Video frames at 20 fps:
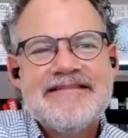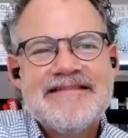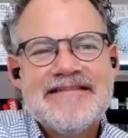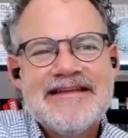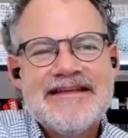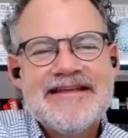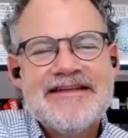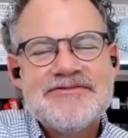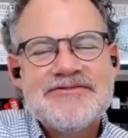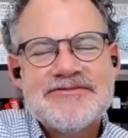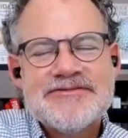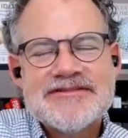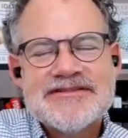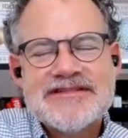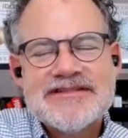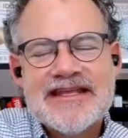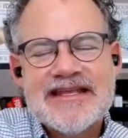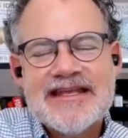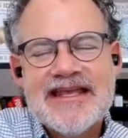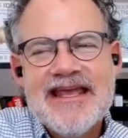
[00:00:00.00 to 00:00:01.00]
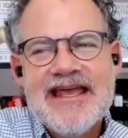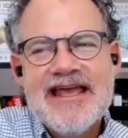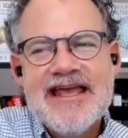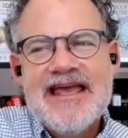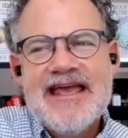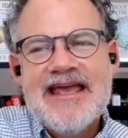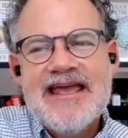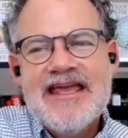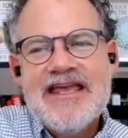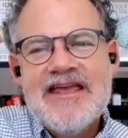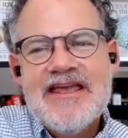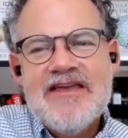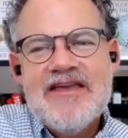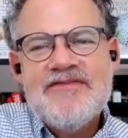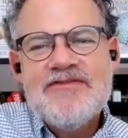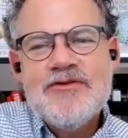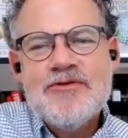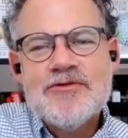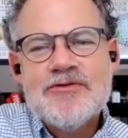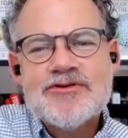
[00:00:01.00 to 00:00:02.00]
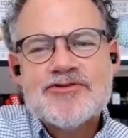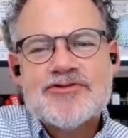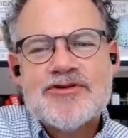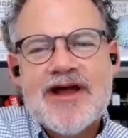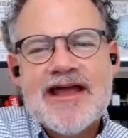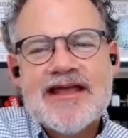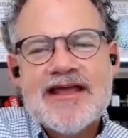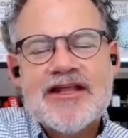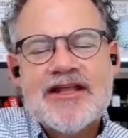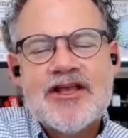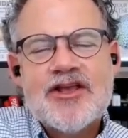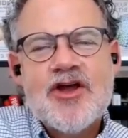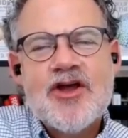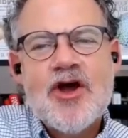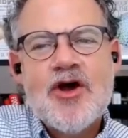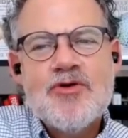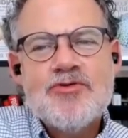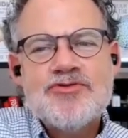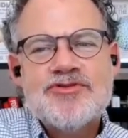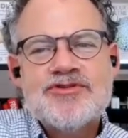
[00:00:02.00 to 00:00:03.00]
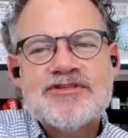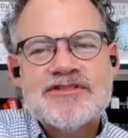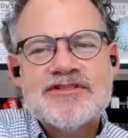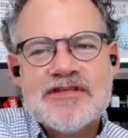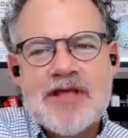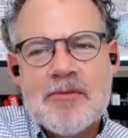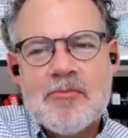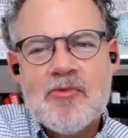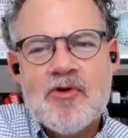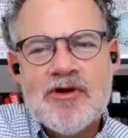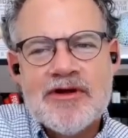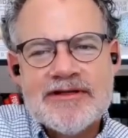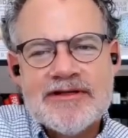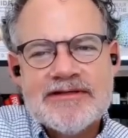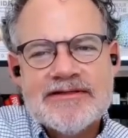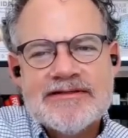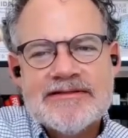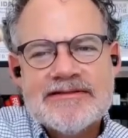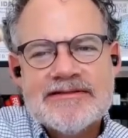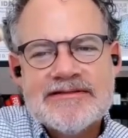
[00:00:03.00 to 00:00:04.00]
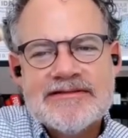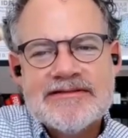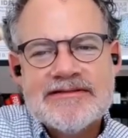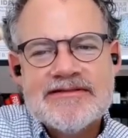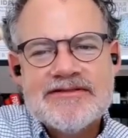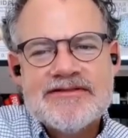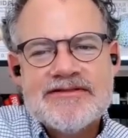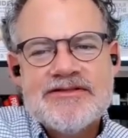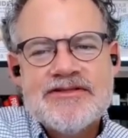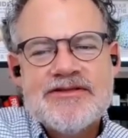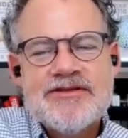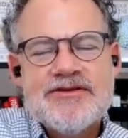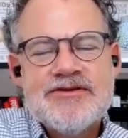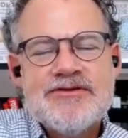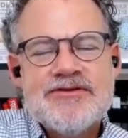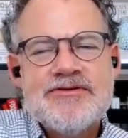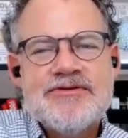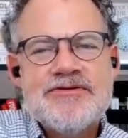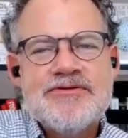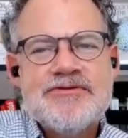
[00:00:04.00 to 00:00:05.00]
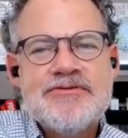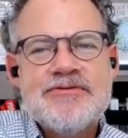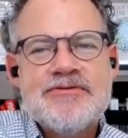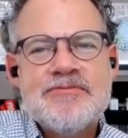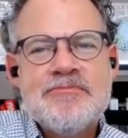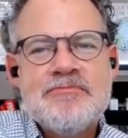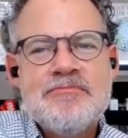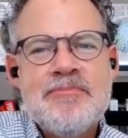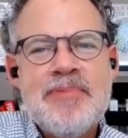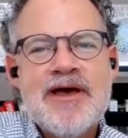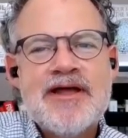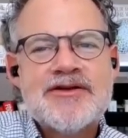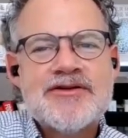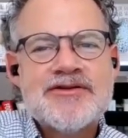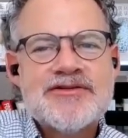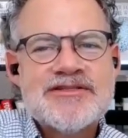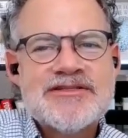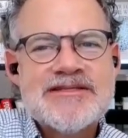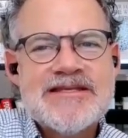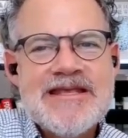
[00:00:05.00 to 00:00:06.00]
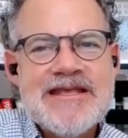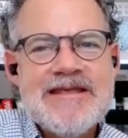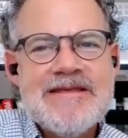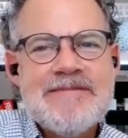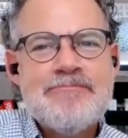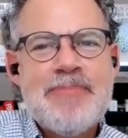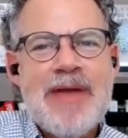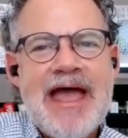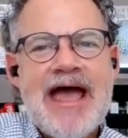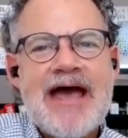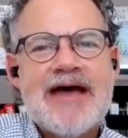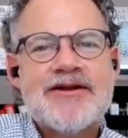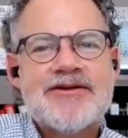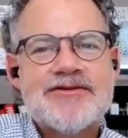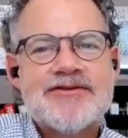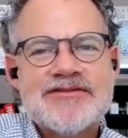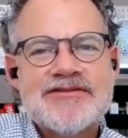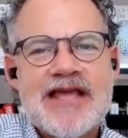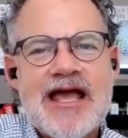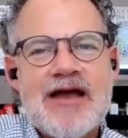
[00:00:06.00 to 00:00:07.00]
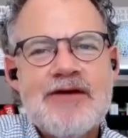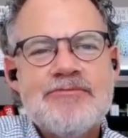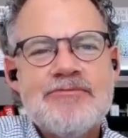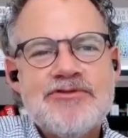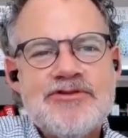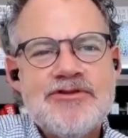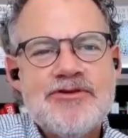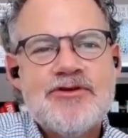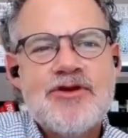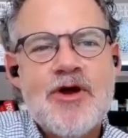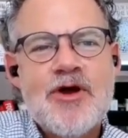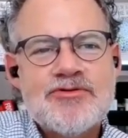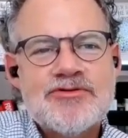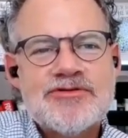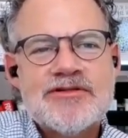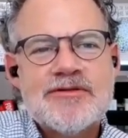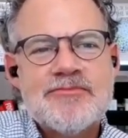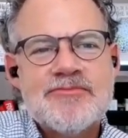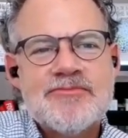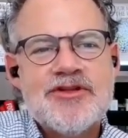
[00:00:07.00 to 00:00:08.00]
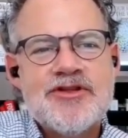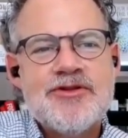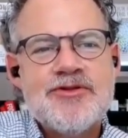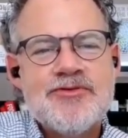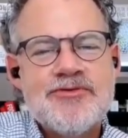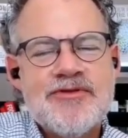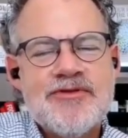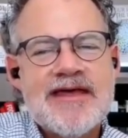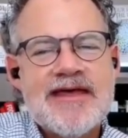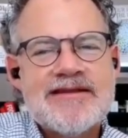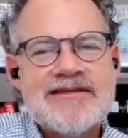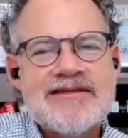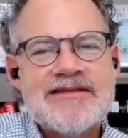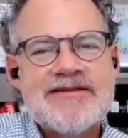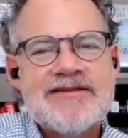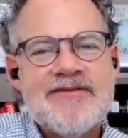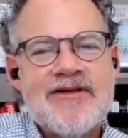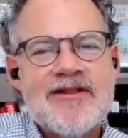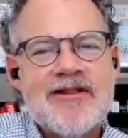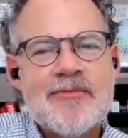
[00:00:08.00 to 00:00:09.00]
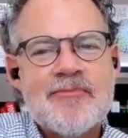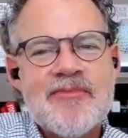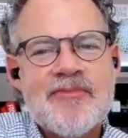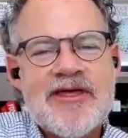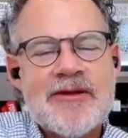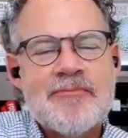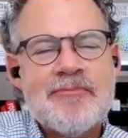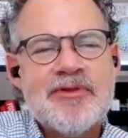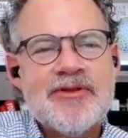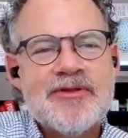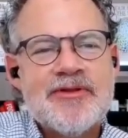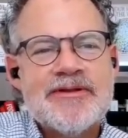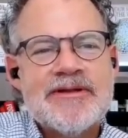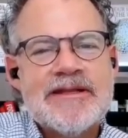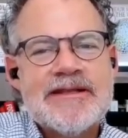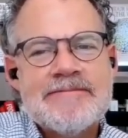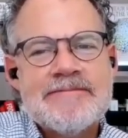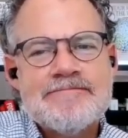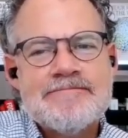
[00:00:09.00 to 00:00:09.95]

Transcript: Interesting. If you were trying to coach someone to better see patterns, how would you coach them to do that, to develop that ability?